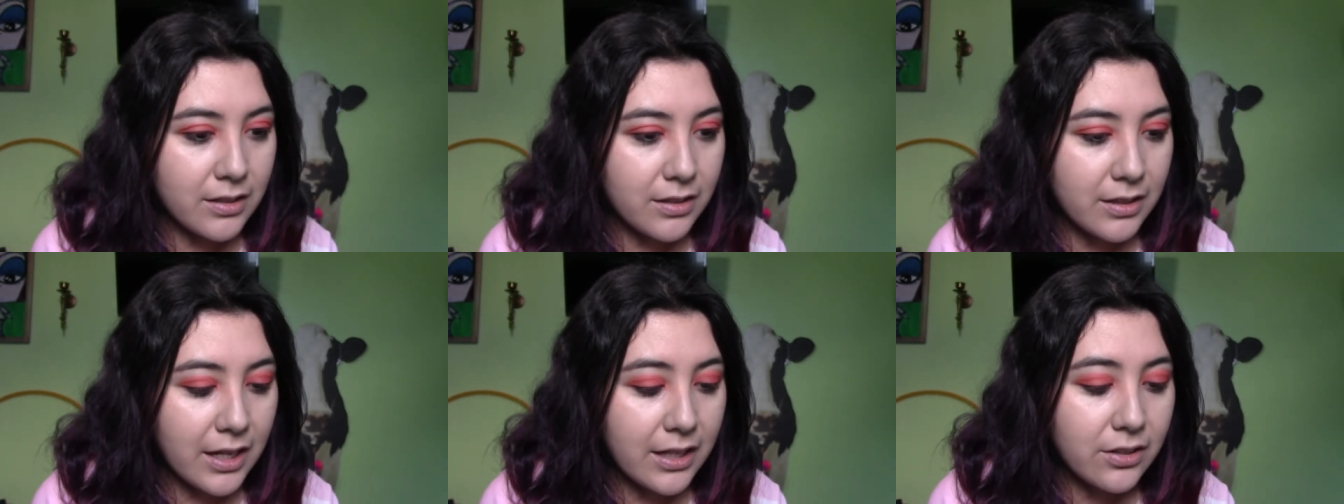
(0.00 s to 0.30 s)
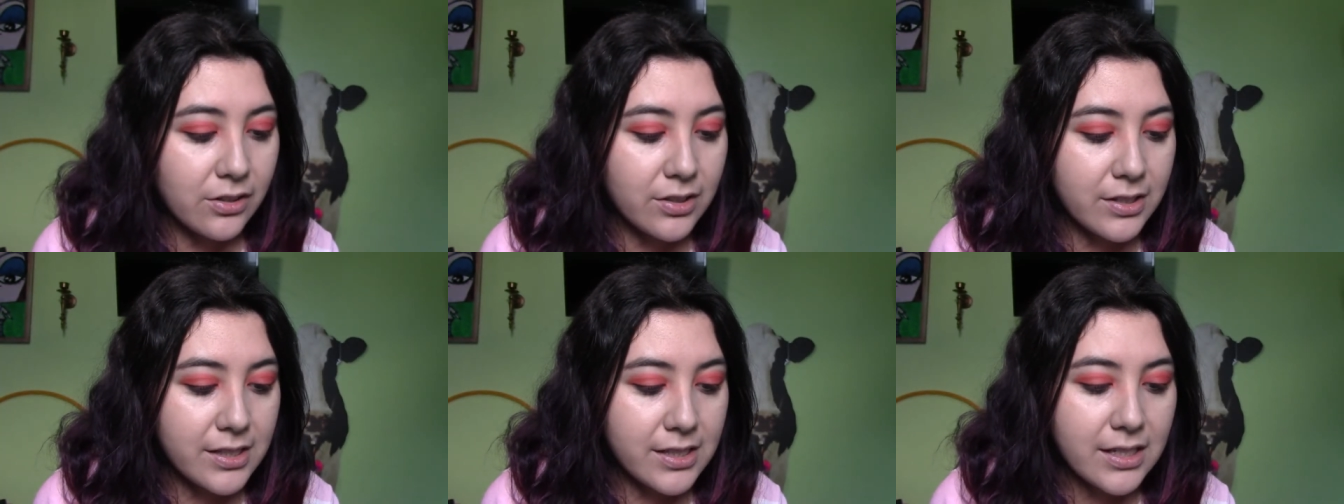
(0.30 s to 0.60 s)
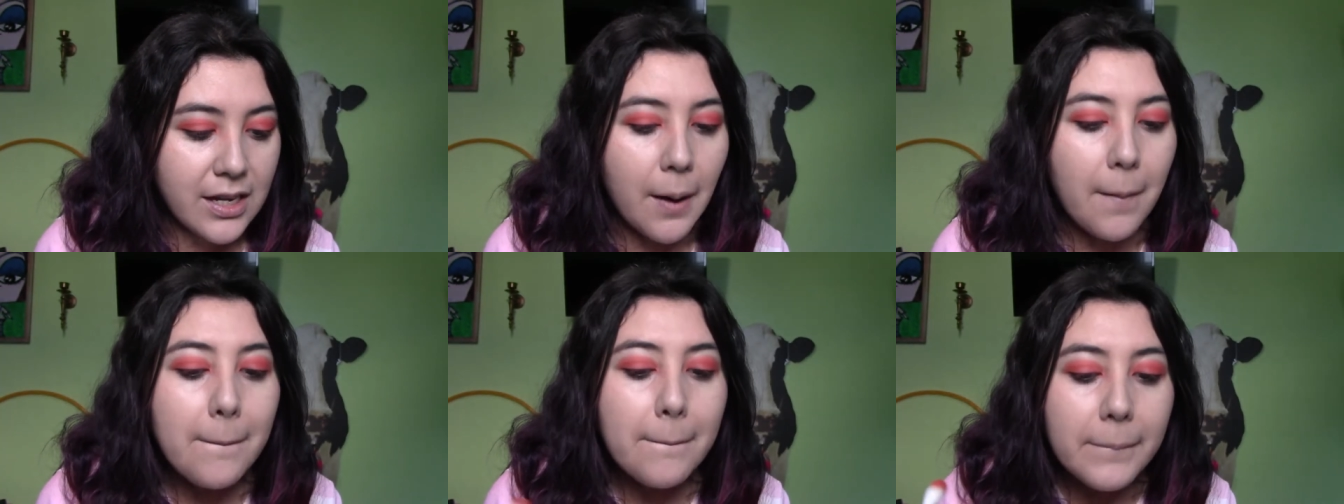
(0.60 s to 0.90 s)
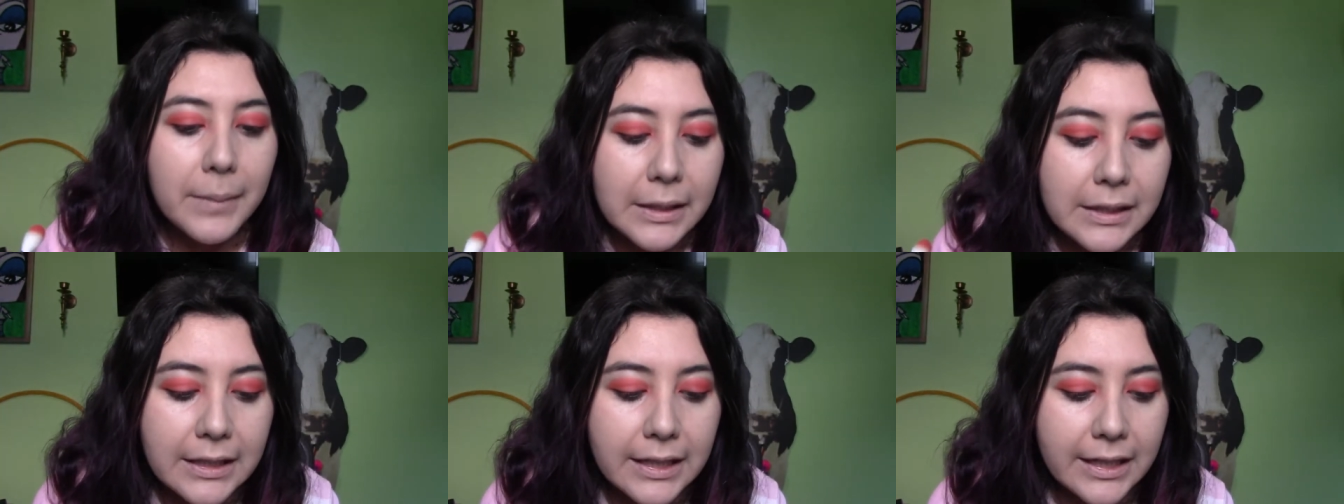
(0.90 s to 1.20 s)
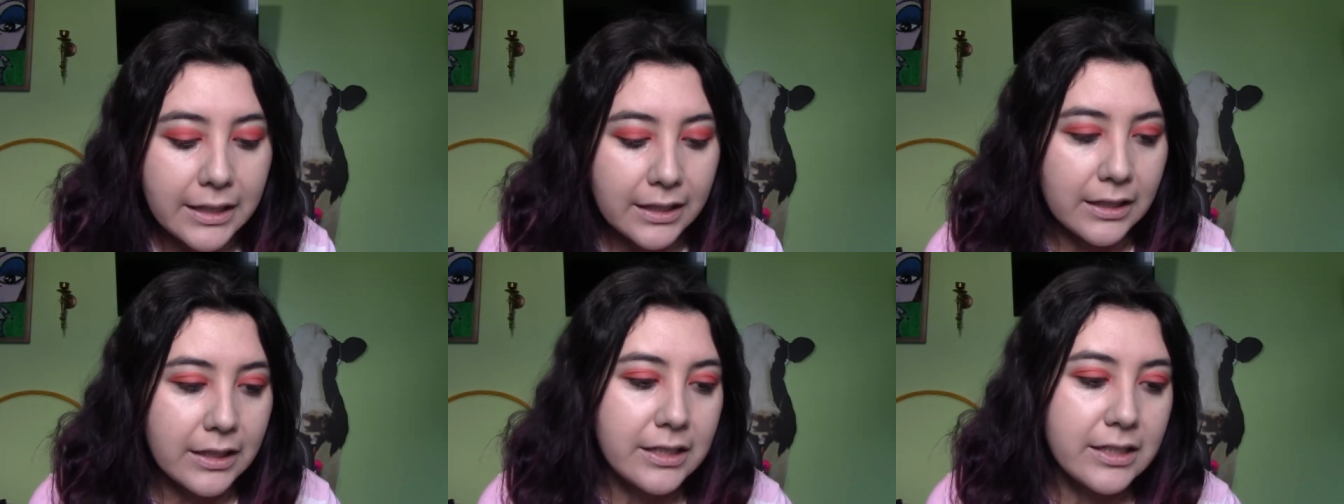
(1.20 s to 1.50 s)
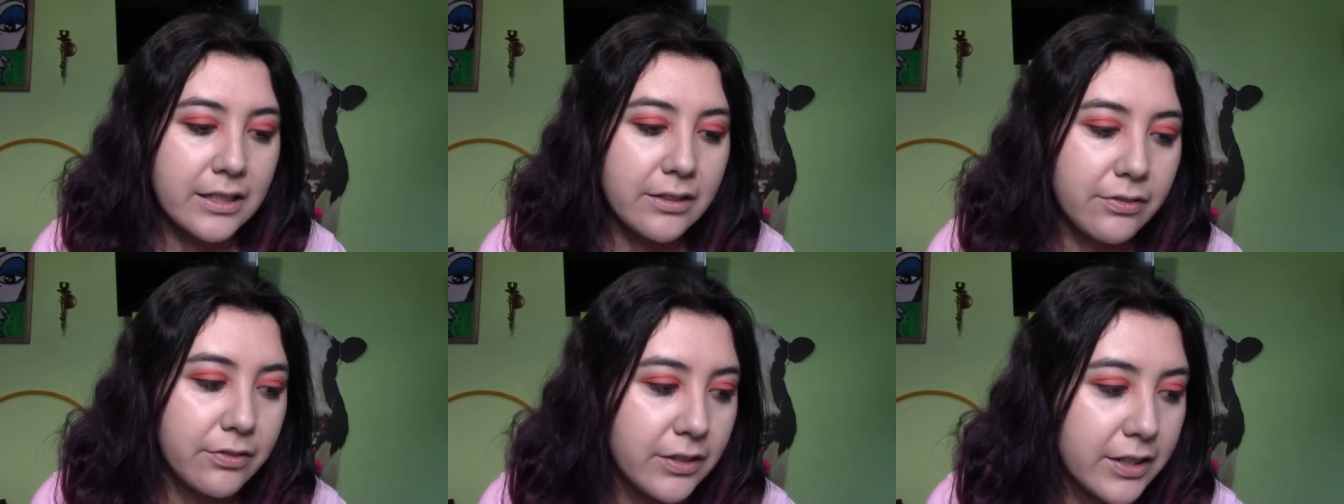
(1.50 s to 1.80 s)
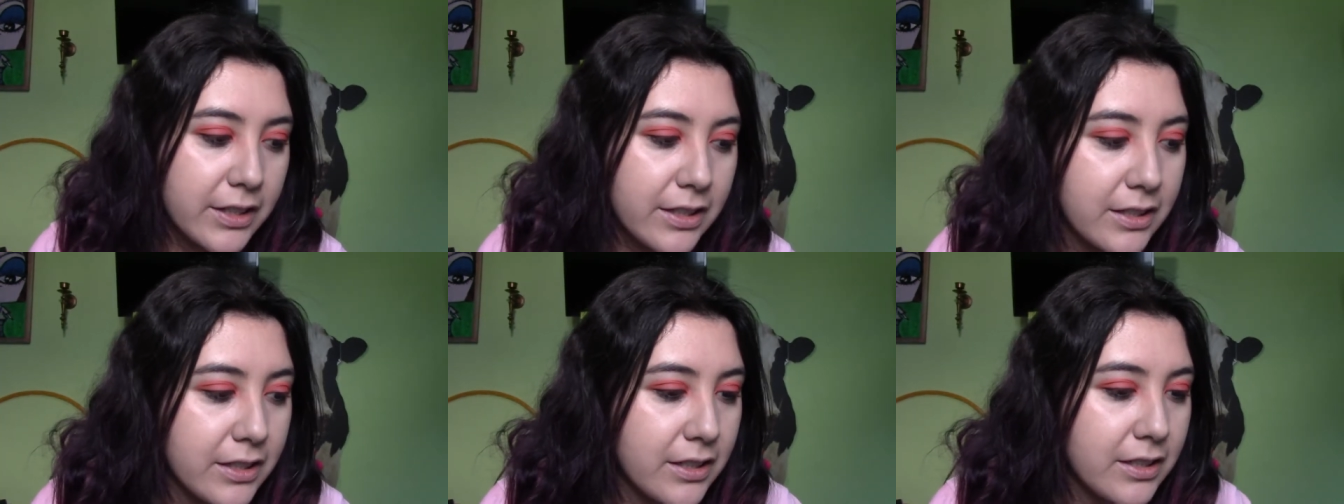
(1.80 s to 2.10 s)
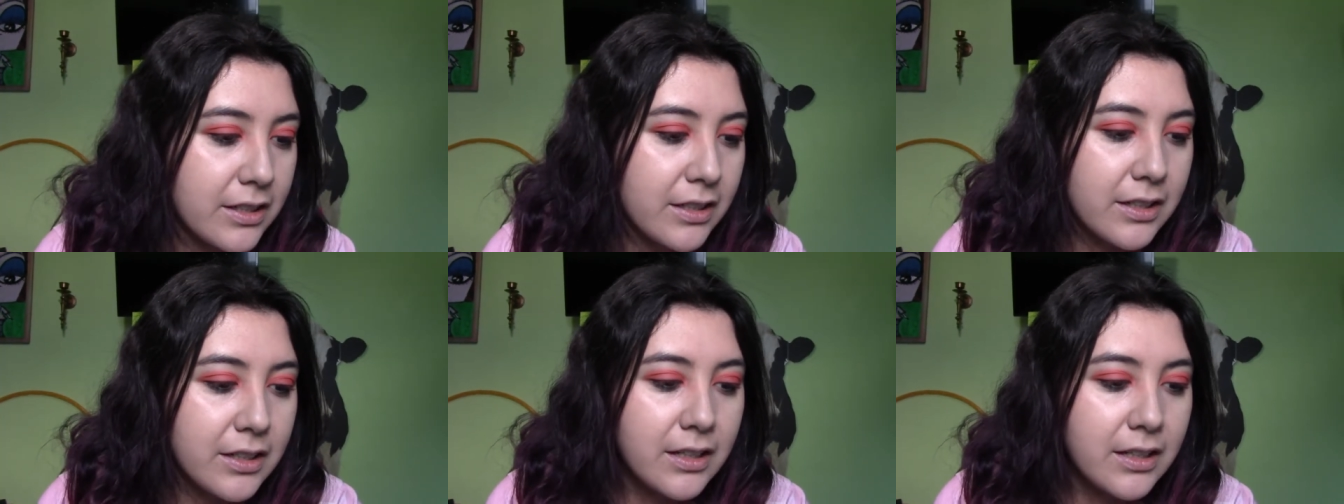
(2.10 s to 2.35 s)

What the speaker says: that looks completely different